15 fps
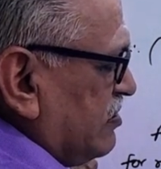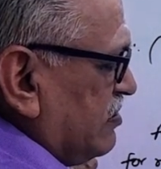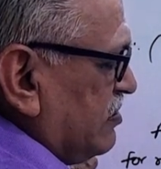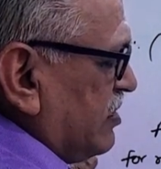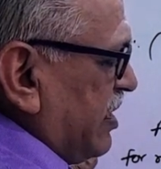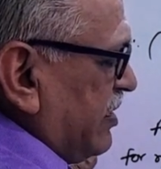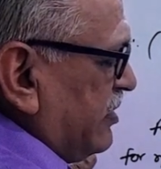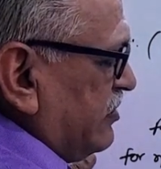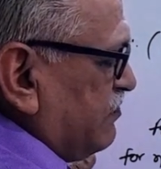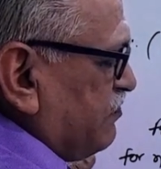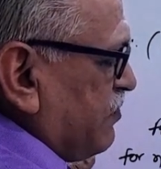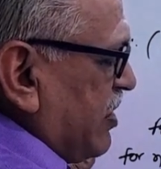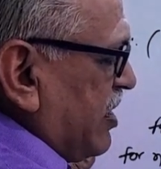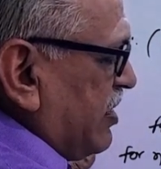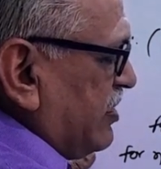9
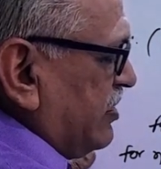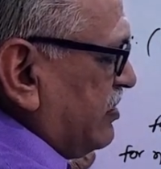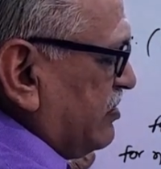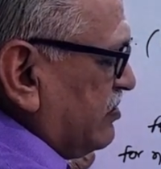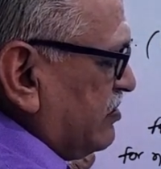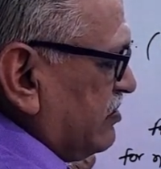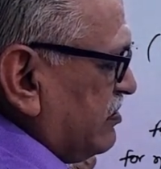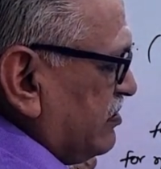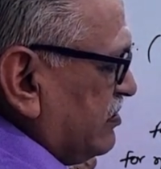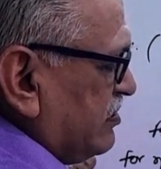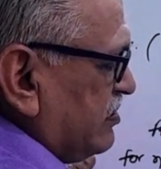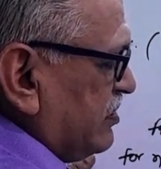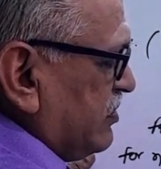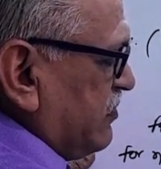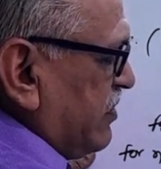pi
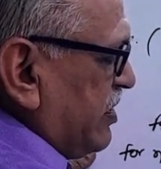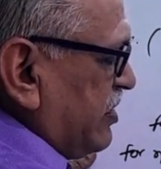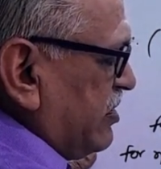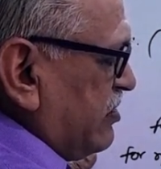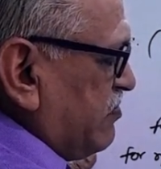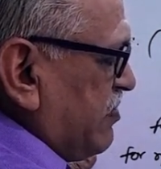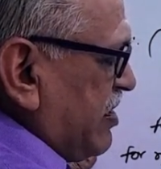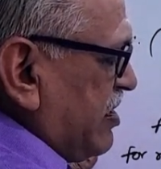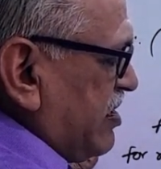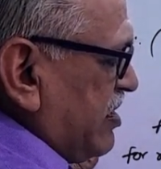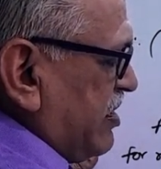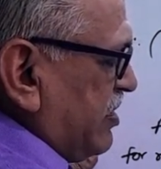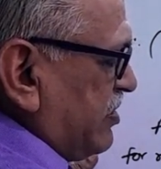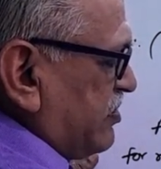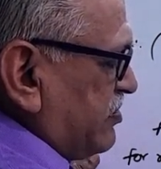divided by
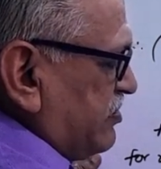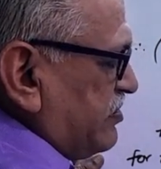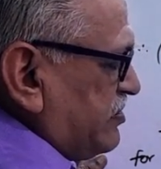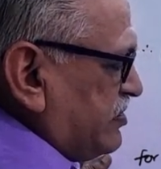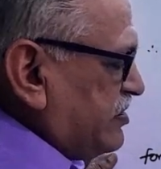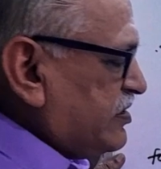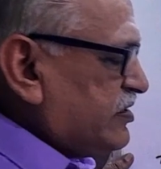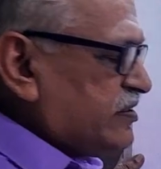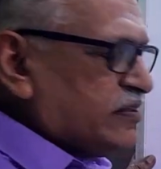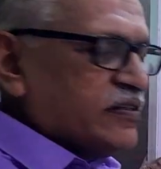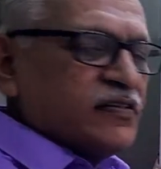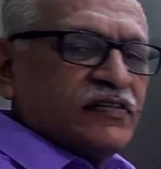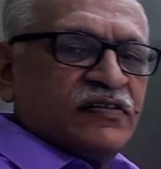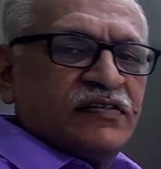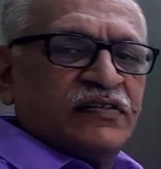8.
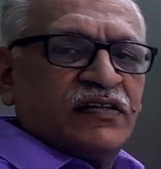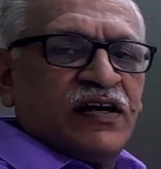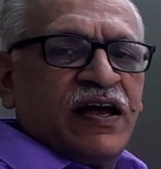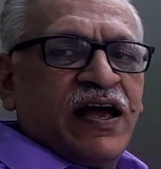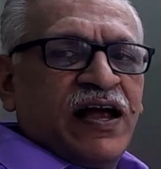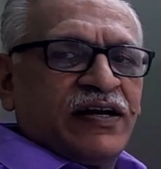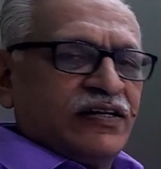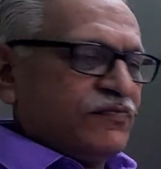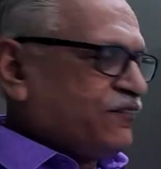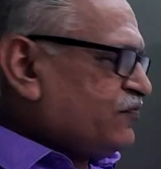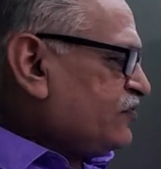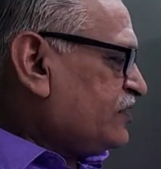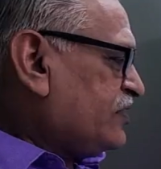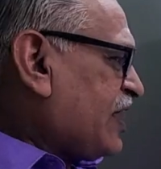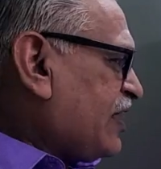And
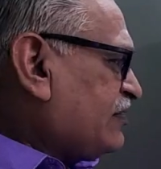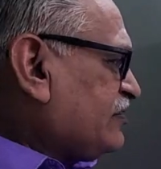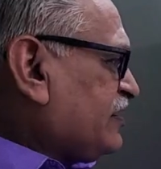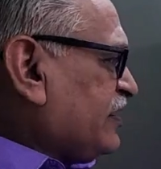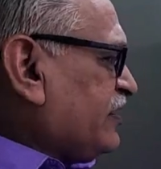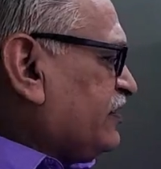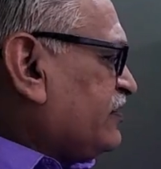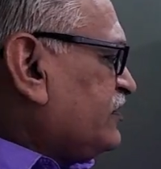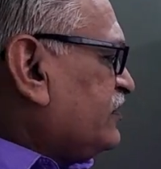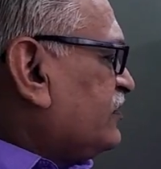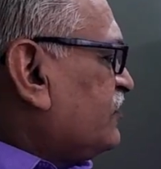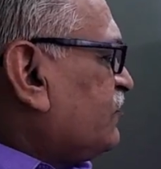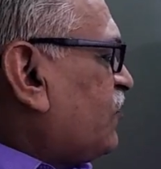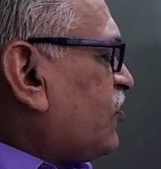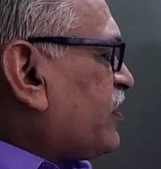lastly,
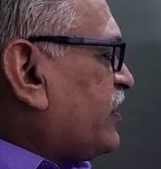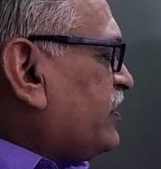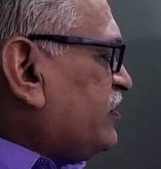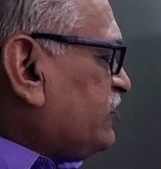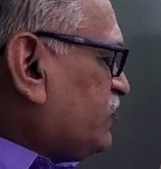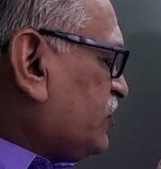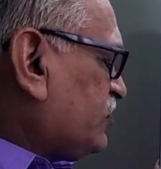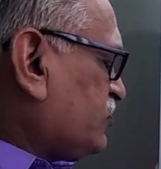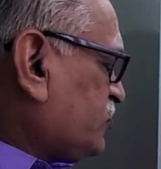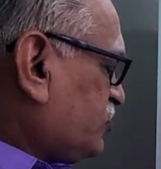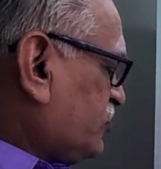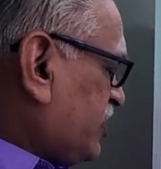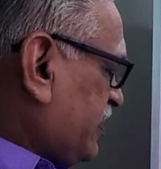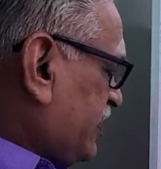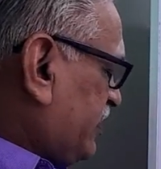for n is equals to
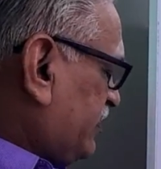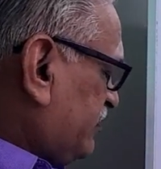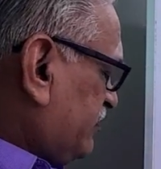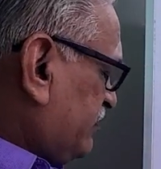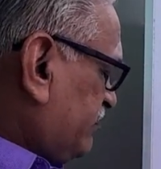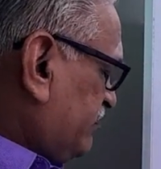3,